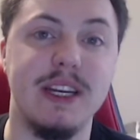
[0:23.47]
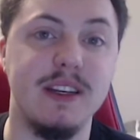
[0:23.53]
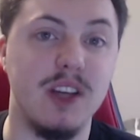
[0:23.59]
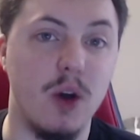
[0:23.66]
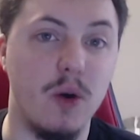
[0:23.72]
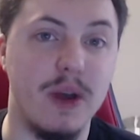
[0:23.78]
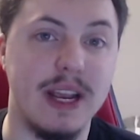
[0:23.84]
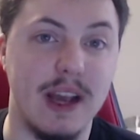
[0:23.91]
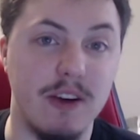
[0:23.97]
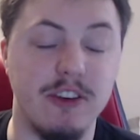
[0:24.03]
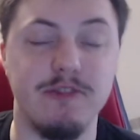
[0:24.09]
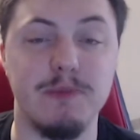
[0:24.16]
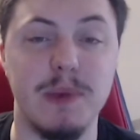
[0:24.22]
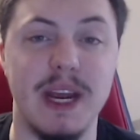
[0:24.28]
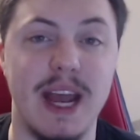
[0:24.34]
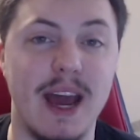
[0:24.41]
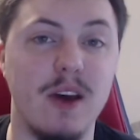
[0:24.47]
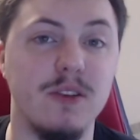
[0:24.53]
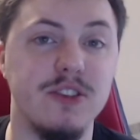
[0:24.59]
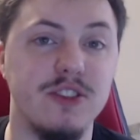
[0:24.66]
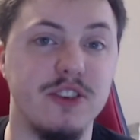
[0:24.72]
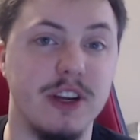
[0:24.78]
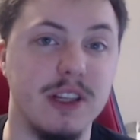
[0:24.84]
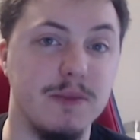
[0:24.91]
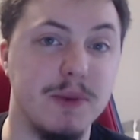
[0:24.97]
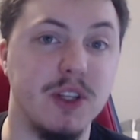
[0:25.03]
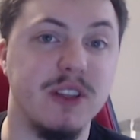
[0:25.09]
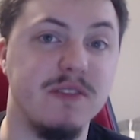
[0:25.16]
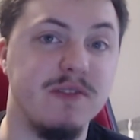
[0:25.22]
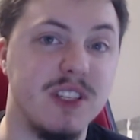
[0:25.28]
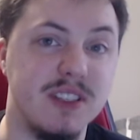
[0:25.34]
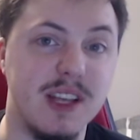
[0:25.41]
going out of my house during the month
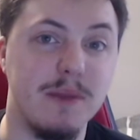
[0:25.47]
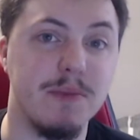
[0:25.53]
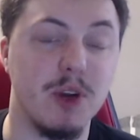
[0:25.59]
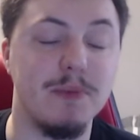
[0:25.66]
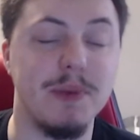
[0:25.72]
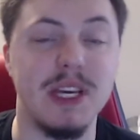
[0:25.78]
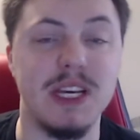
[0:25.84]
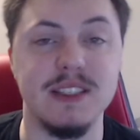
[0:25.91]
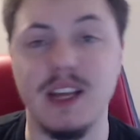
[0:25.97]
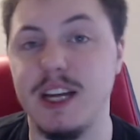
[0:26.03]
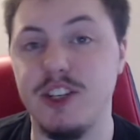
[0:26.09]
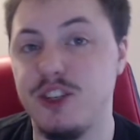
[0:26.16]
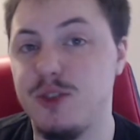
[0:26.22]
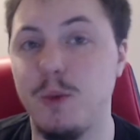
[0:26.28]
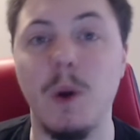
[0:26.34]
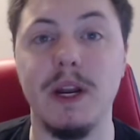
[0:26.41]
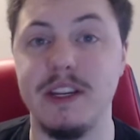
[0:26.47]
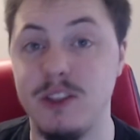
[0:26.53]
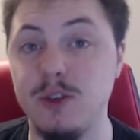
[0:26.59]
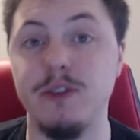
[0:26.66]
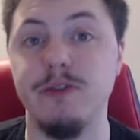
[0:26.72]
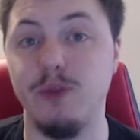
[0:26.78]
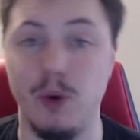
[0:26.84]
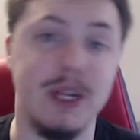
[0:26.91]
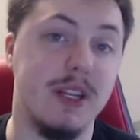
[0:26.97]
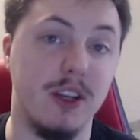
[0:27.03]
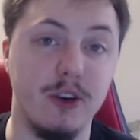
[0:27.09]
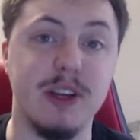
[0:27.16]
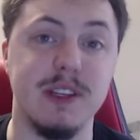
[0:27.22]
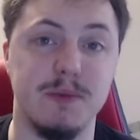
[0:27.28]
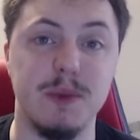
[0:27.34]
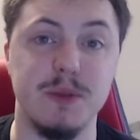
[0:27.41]
of December because I just wanted to avoid the
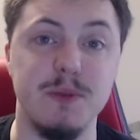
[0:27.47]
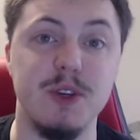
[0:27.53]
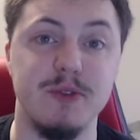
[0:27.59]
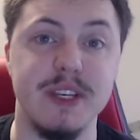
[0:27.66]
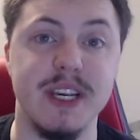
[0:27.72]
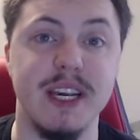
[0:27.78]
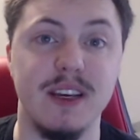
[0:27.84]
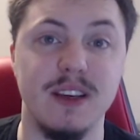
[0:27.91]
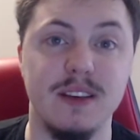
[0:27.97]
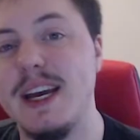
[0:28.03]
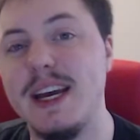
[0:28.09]
Christmas music.